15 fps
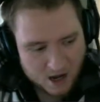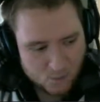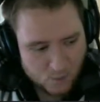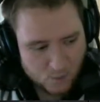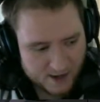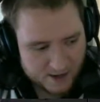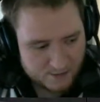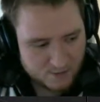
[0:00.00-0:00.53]

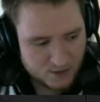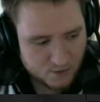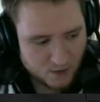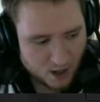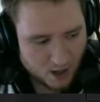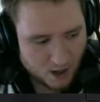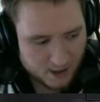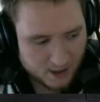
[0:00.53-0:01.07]
when you
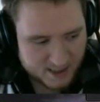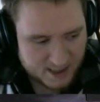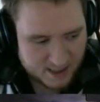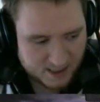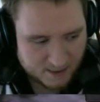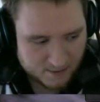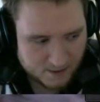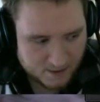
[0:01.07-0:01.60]
Arctic
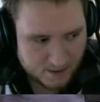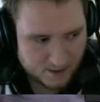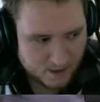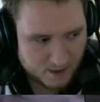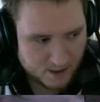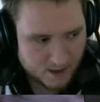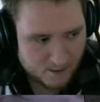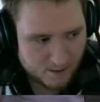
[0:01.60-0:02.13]

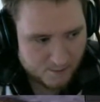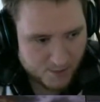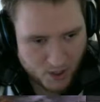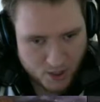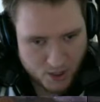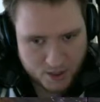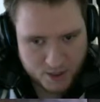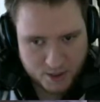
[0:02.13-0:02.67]
burn,